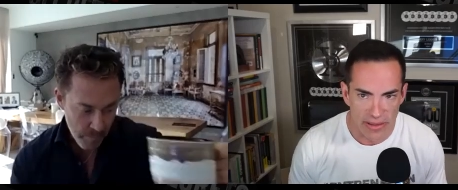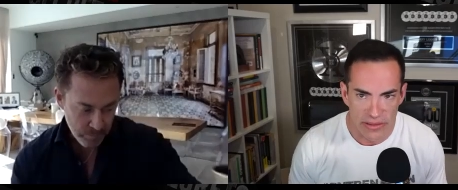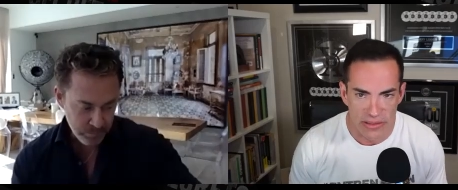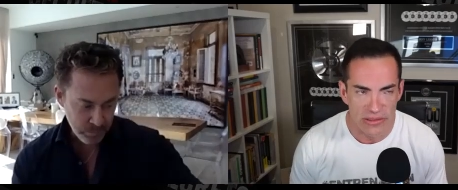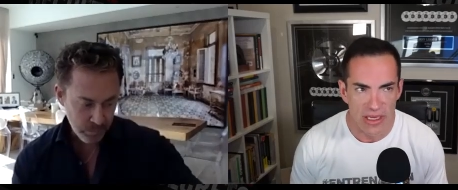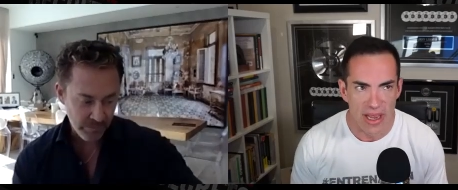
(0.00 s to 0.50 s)

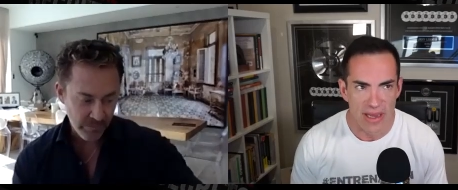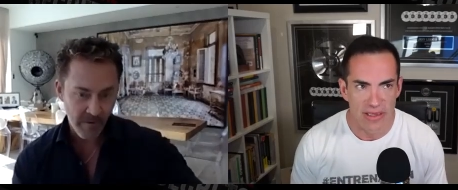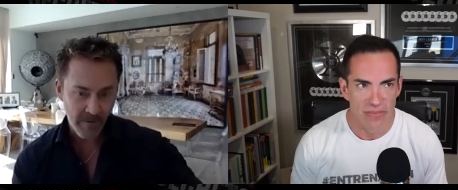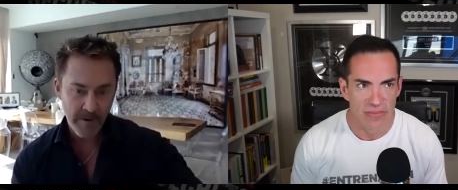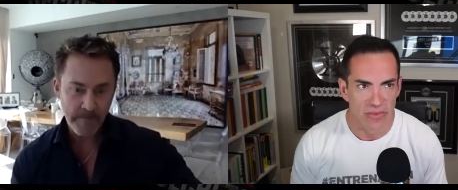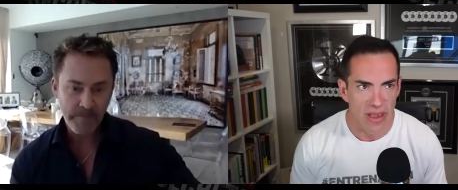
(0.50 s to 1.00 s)
Speaker 1: just, I,
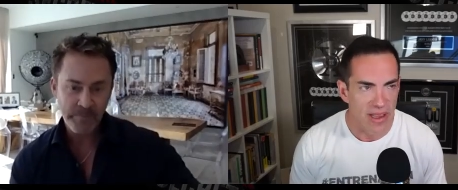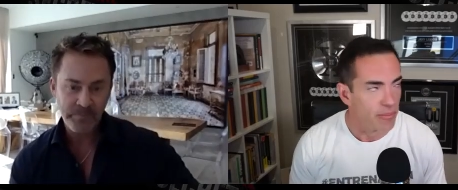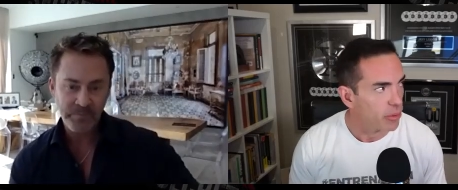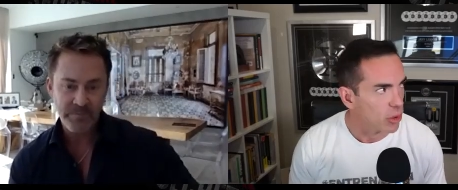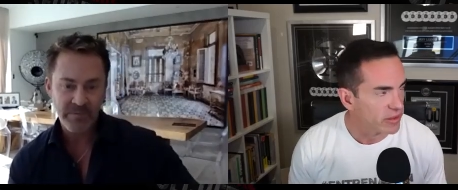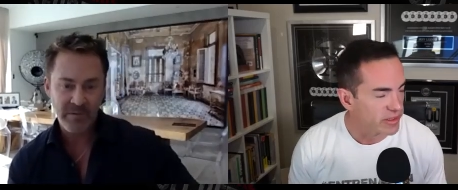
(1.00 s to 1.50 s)
I
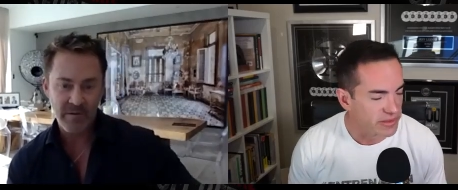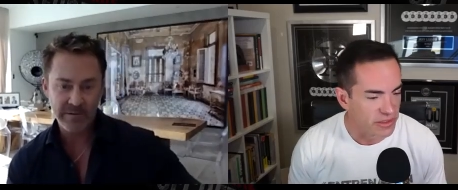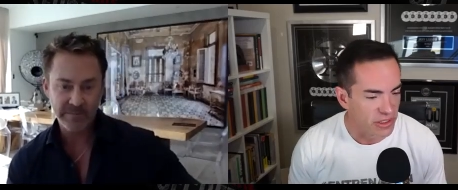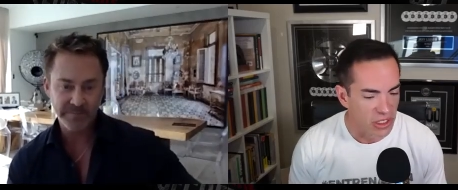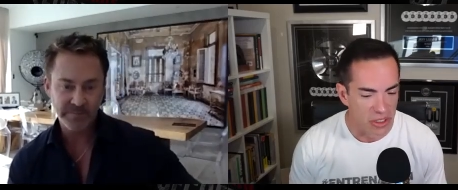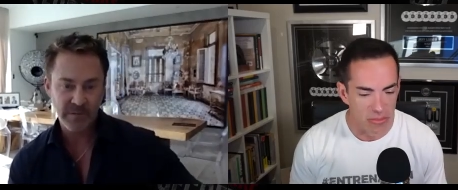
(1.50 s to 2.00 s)
abhor this
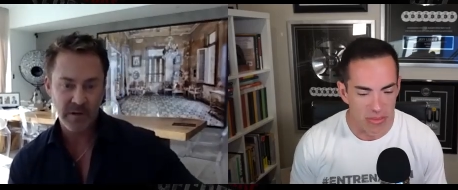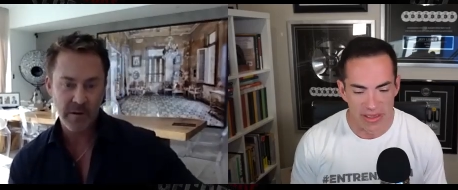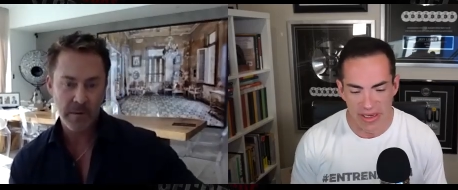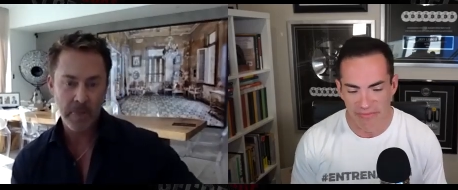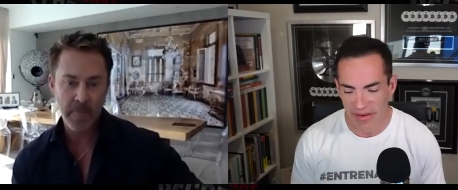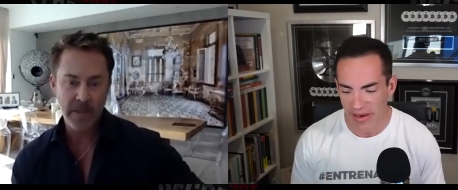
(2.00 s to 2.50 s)
term, but
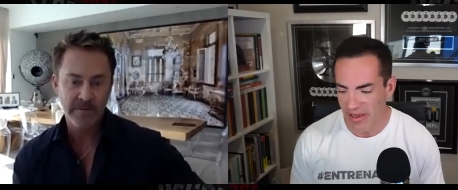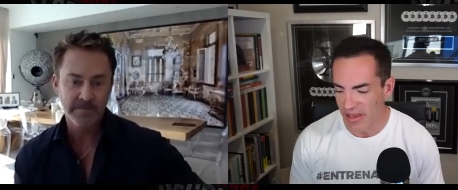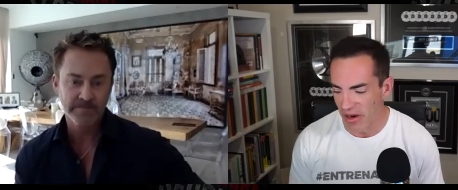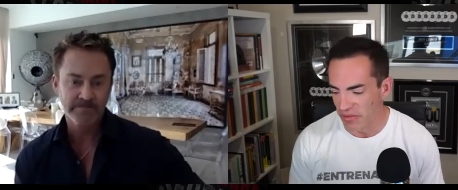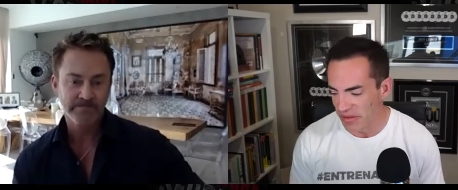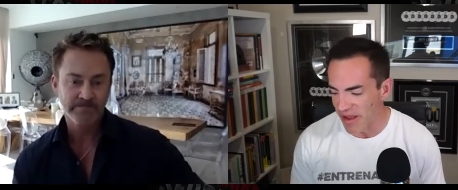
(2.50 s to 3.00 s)
if it, you
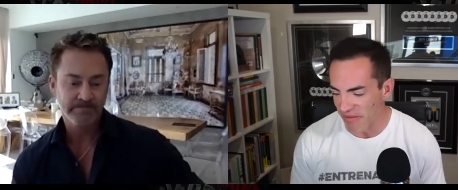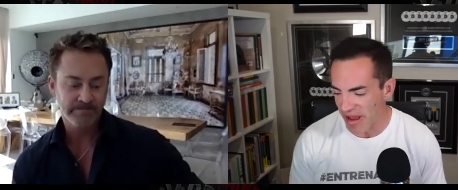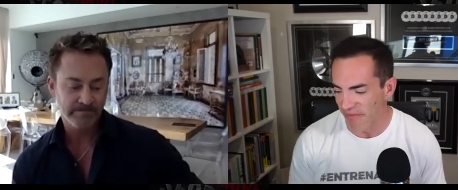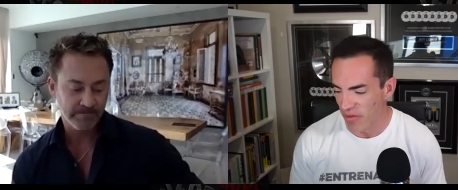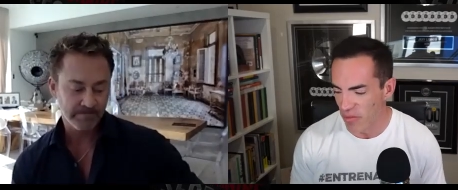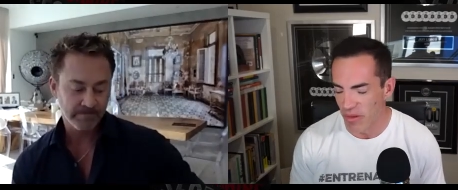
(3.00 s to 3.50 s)
know, I've had
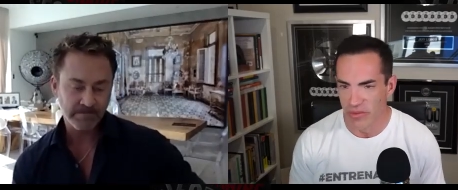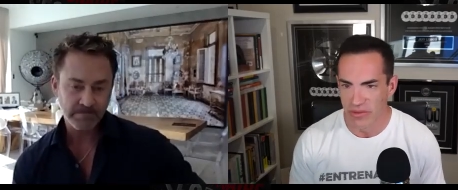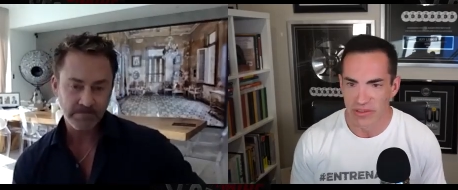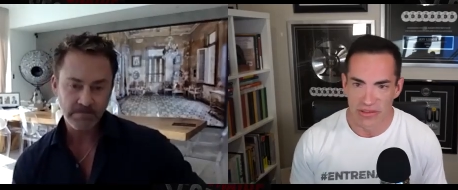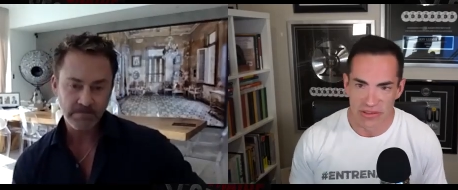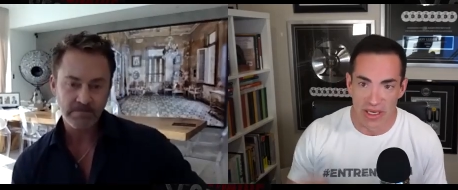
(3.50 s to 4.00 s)
a few people
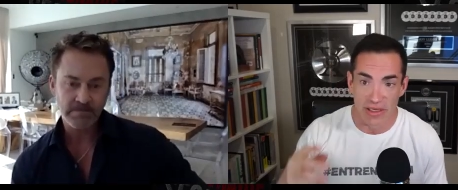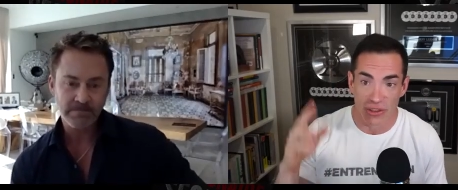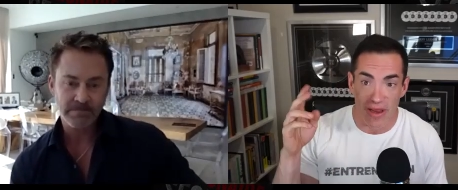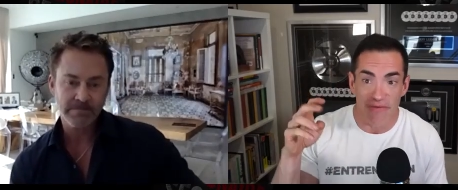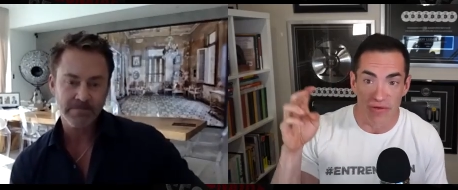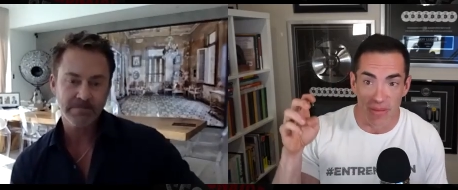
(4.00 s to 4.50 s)
say
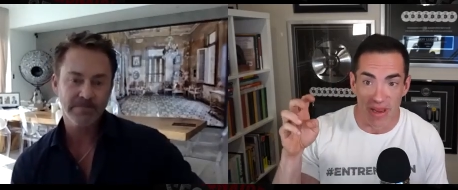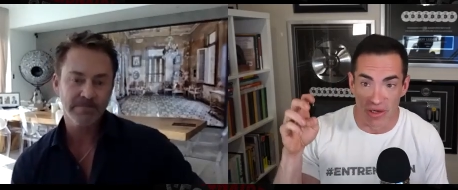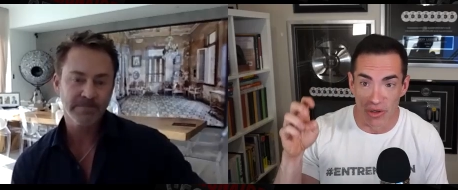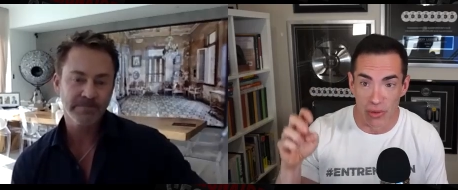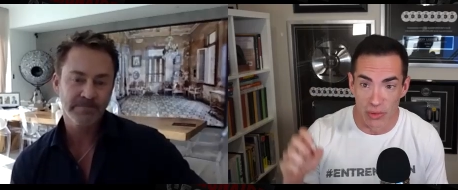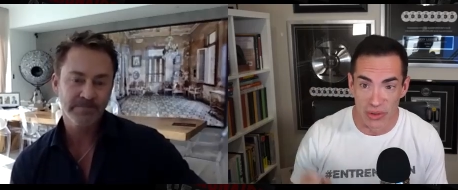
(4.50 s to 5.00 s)
Jeff's my
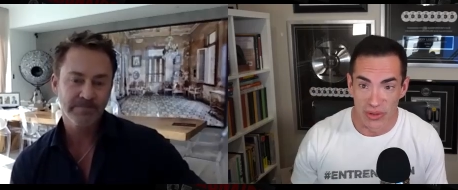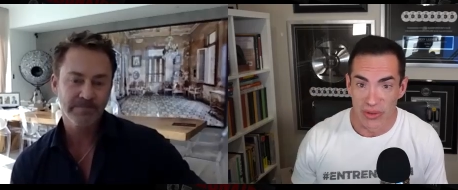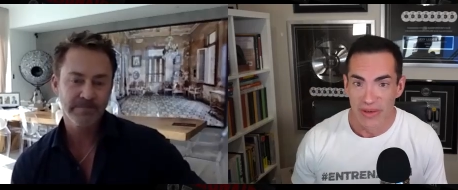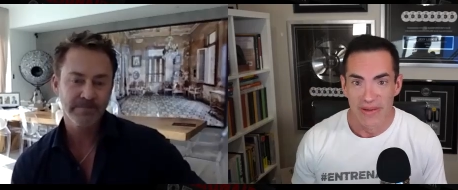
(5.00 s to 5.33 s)
guru.